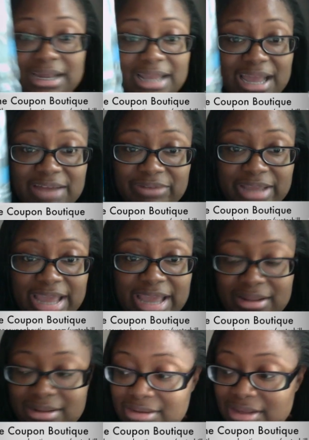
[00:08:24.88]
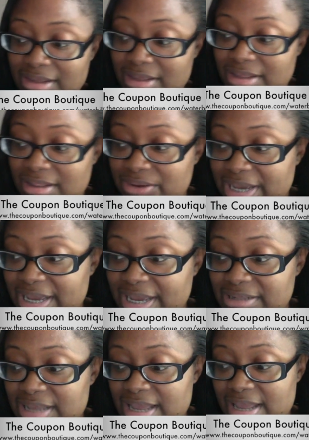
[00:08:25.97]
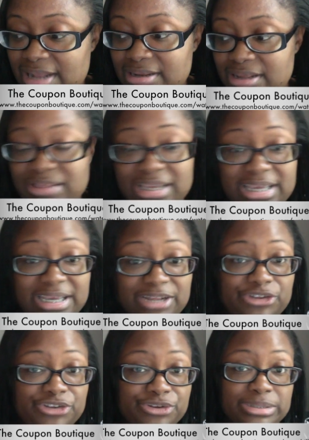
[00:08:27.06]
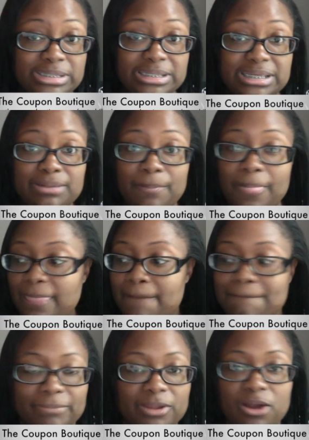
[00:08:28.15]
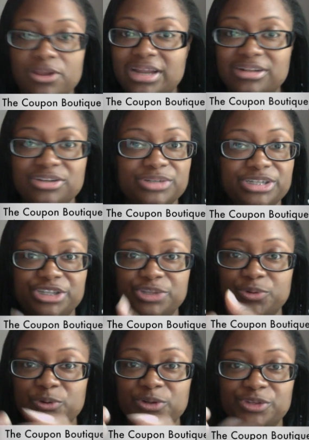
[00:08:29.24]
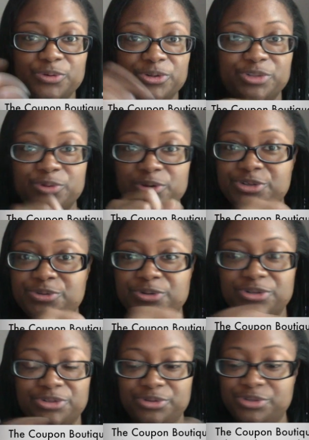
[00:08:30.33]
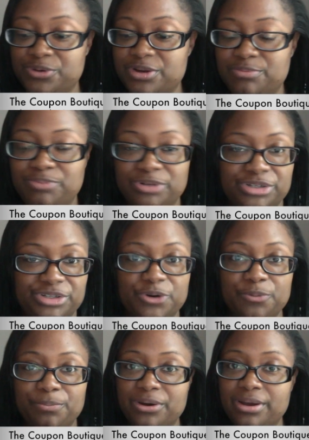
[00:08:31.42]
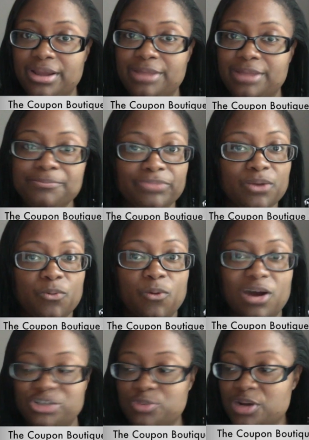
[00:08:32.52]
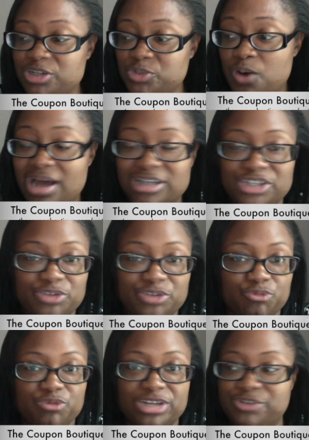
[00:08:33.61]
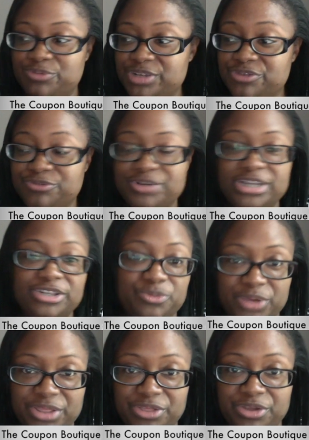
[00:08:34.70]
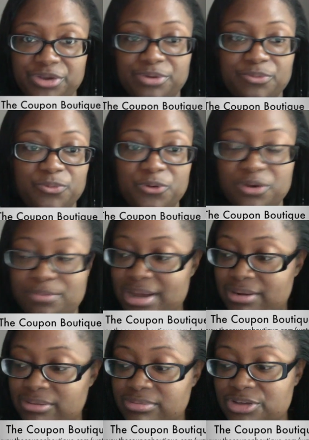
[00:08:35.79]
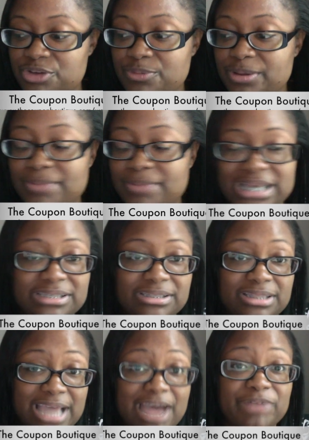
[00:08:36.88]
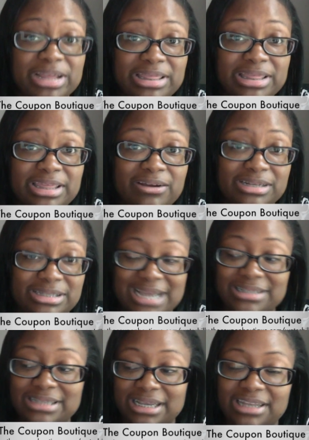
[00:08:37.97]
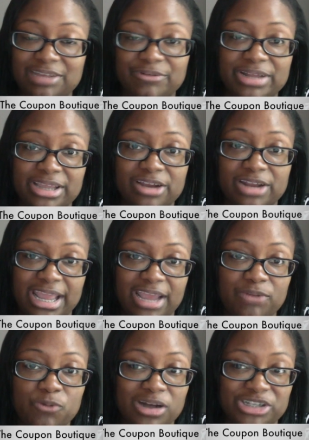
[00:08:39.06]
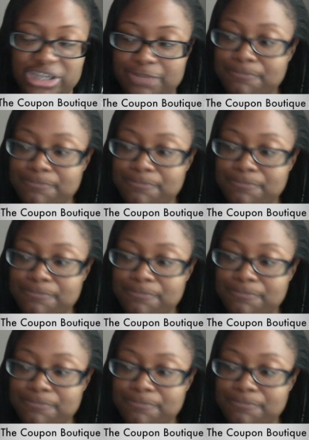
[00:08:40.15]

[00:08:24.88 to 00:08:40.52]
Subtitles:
half a gallon, okay? And the kids use it. All you gotta do is just squirt, squirt, squirt, squirt, squirt, squirt. Put your soap on, wash, wash, wash, rinse, rinse, rinse with your water bottle. You'll be amazed. That right there, that technique right there, the hand washing,